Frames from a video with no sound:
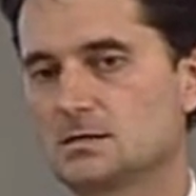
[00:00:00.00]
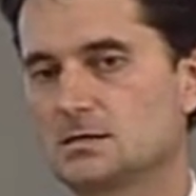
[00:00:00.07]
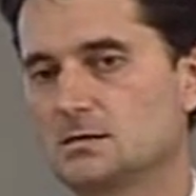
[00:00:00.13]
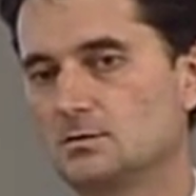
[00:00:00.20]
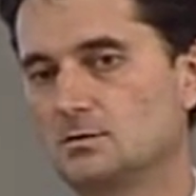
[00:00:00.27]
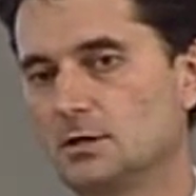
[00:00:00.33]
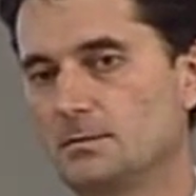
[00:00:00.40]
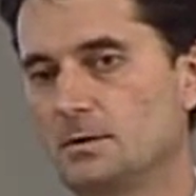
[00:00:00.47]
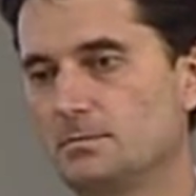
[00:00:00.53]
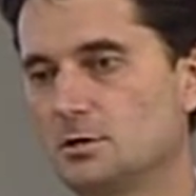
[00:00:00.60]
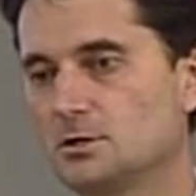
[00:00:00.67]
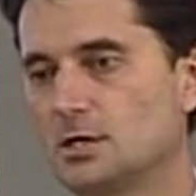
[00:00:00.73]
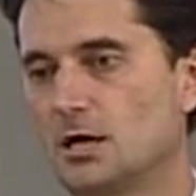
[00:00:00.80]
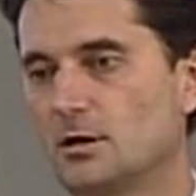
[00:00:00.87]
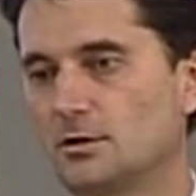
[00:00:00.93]
days
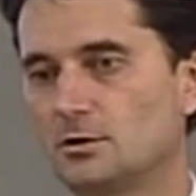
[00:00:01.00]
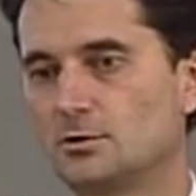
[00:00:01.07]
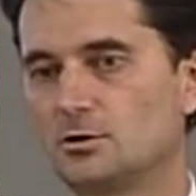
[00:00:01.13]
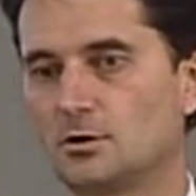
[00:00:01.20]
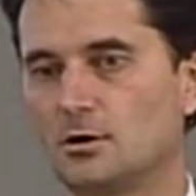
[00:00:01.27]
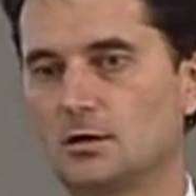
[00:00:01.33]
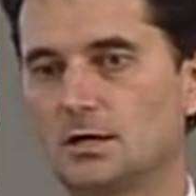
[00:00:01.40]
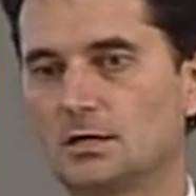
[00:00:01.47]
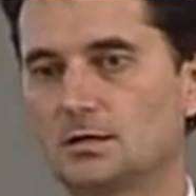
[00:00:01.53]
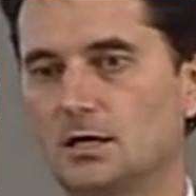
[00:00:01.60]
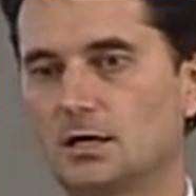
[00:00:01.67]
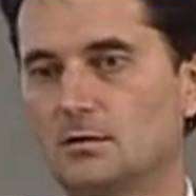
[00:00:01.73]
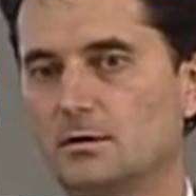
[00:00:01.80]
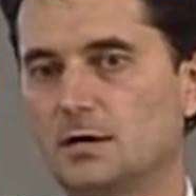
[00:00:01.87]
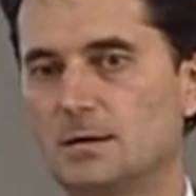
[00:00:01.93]
of
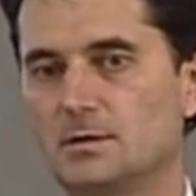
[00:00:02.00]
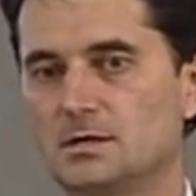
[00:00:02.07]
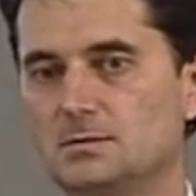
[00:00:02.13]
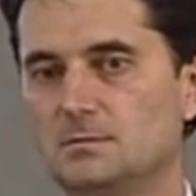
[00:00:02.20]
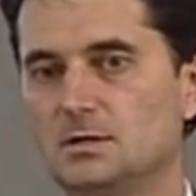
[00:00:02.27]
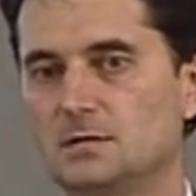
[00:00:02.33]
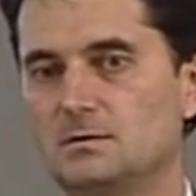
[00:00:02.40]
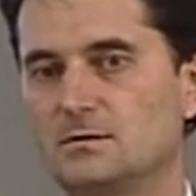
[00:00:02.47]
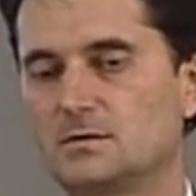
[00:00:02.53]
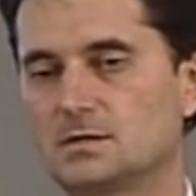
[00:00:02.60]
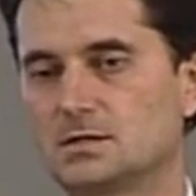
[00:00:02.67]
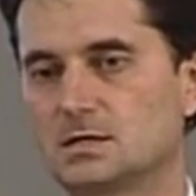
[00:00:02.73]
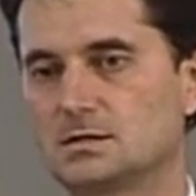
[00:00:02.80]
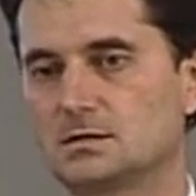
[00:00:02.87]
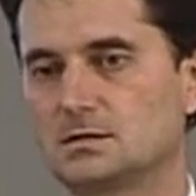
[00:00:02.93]
commemoration into
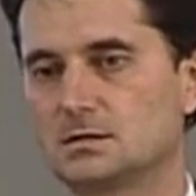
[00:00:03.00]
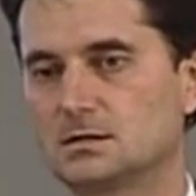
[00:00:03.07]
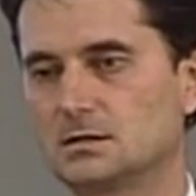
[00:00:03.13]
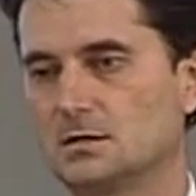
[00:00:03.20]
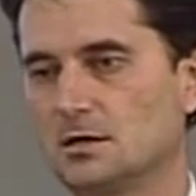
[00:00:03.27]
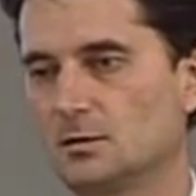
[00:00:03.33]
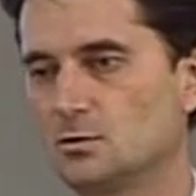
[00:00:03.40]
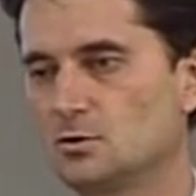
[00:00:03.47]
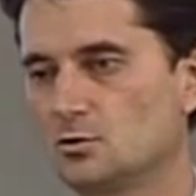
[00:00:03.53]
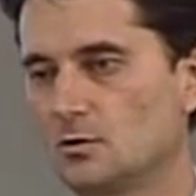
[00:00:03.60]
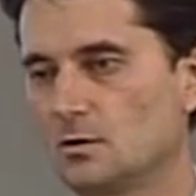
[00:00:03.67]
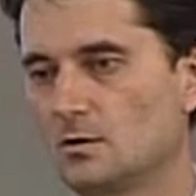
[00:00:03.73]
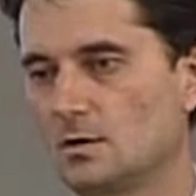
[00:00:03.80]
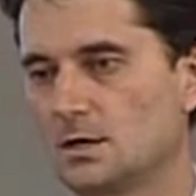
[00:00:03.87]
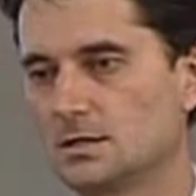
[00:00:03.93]
Lithuanian life.
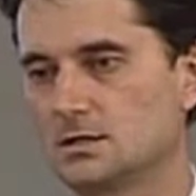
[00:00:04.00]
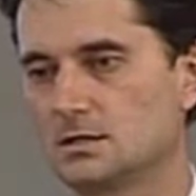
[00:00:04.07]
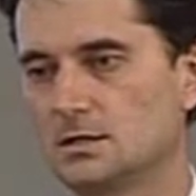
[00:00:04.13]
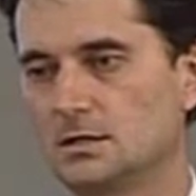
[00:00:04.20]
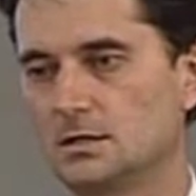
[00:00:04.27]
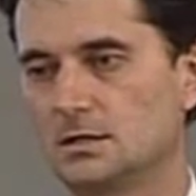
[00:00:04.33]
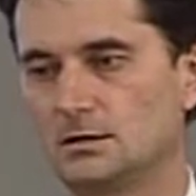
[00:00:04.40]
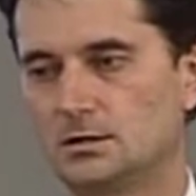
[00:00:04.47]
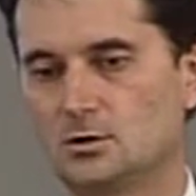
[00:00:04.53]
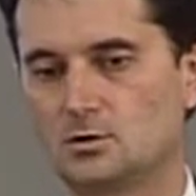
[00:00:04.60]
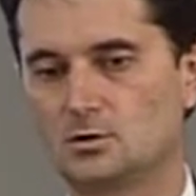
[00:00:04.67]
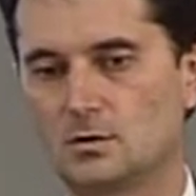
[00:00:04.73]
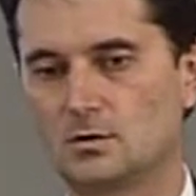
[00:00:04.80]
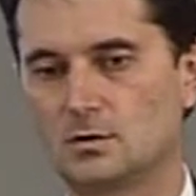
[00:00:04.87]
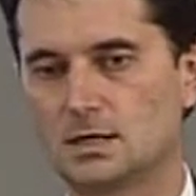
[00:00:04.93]
On the
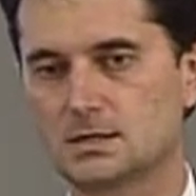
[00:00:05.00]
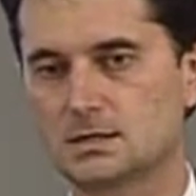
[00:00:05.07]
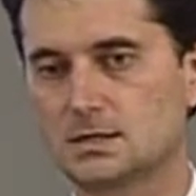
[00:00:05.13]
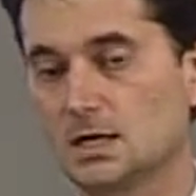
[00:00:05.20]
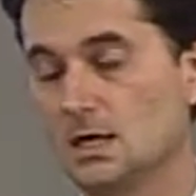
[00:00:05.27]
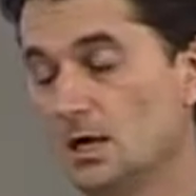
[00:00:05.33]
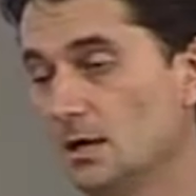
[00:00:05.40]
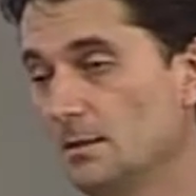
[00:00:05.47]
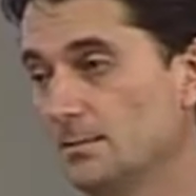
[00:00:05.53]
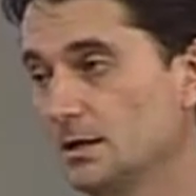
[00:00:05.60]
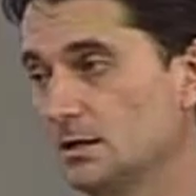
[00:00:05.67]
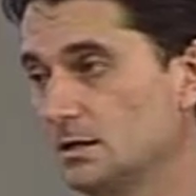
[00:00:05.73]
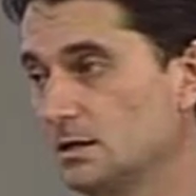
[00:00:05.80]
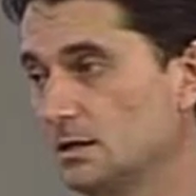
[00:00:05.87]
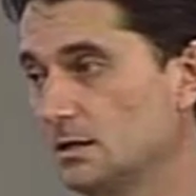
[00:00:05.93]
14th of
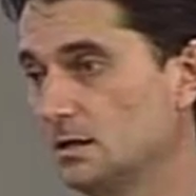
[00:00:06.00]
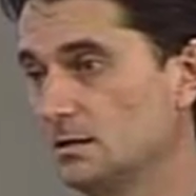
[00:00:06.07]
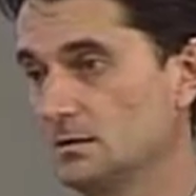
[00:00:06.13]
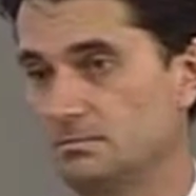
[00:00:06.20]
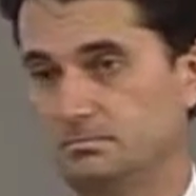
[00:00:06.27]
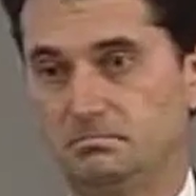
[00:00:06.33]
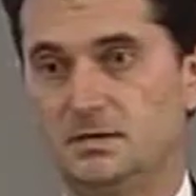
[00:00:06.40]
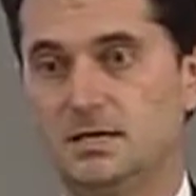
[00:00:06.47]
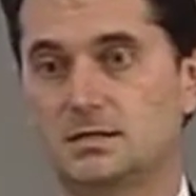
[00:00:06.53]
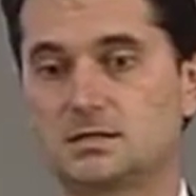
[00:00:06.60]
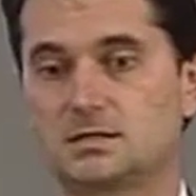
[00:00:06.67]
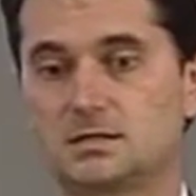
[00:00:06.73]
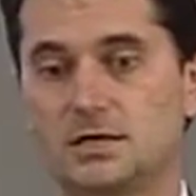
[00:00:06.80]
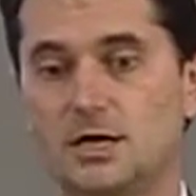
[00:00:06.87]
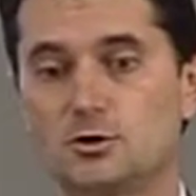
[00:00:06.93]
June,
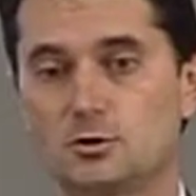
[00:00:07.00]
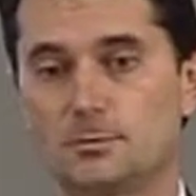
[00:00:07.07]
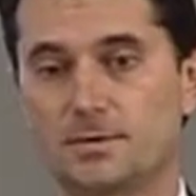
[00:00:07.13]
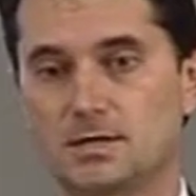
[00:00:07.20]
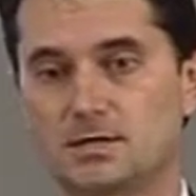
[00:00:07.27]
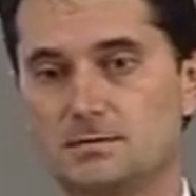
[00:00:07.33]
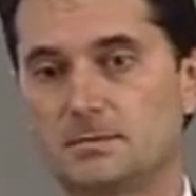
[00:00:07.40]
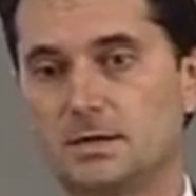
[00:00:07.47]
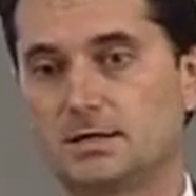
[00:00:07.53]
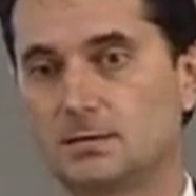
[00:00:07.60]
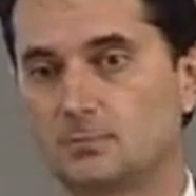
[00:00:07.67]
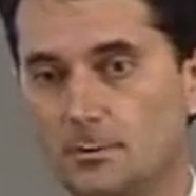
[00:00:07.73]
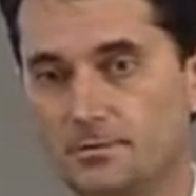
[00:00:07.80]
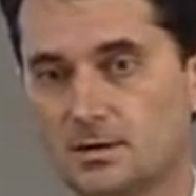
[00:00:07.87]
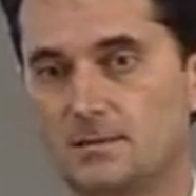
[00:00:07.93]
we
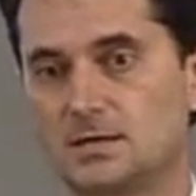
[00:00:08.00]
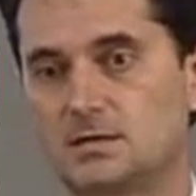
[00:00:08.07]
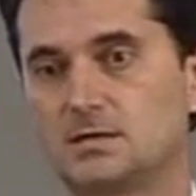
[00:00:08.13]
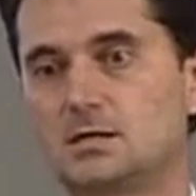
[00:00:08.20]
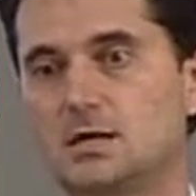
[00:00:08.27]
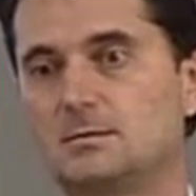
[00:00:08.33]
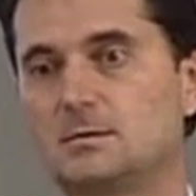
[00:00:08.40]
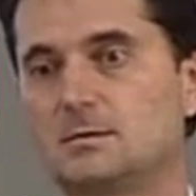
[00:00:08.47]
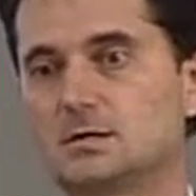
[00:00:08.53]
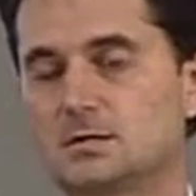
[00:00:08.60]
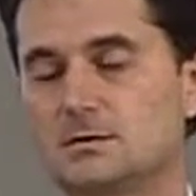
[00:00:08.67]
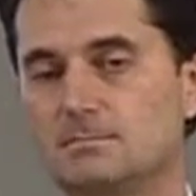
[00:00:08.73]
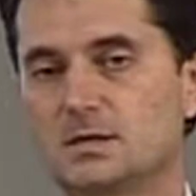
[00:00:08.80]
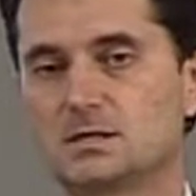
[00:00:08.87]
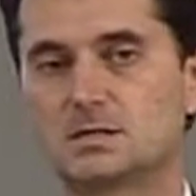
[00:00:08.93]

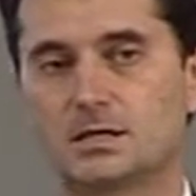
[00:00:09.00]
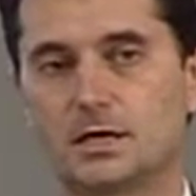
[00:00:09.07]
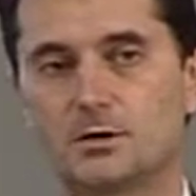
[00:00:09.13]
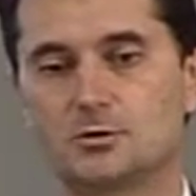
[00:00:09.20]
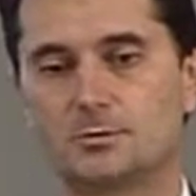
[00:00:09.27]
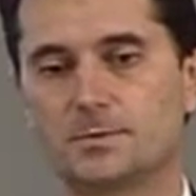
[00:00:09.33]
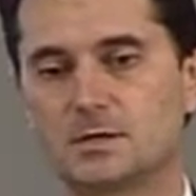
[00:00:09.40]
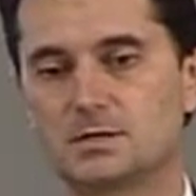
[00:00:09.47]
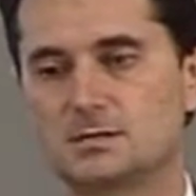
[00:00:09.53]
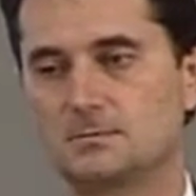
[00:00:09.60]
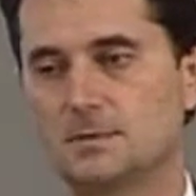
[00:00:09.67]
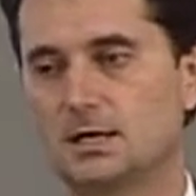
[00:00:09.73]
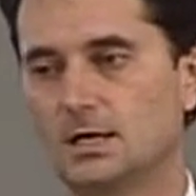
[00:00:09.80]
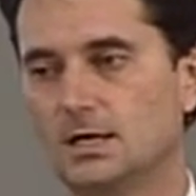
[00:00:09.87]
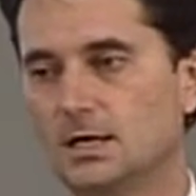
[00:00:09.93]
remember the first
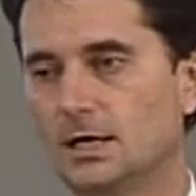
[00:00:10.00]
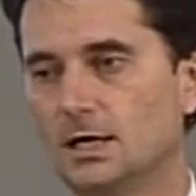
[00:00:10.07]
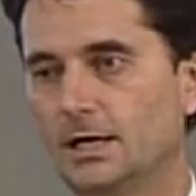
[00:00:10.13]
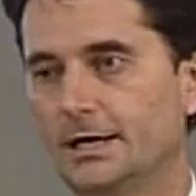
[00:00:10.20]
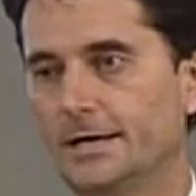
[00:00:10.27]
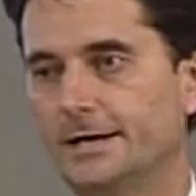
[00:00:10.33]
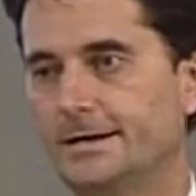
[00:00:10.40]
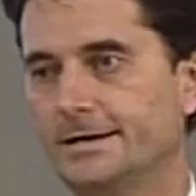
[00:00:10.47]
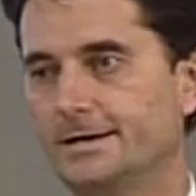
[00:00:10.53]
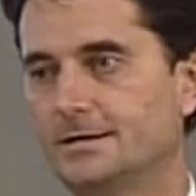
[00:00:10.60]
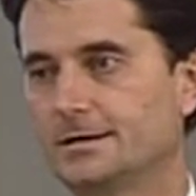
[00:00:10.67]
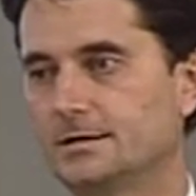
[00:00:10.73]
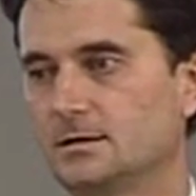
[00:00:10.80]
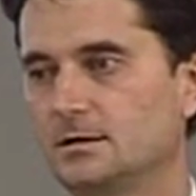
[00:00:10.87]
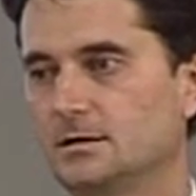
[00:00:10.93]
deportations from
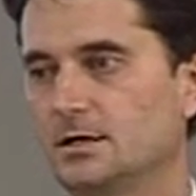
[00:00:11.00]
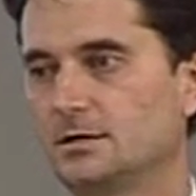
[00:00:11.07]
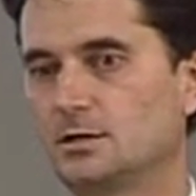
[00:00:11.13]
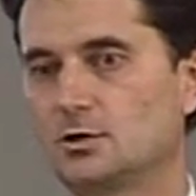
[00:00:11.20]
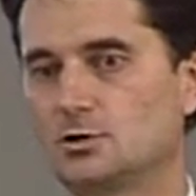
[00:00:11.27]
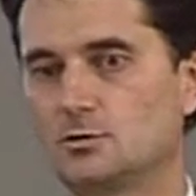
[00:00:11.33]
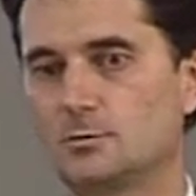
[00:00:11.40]
Lithuania,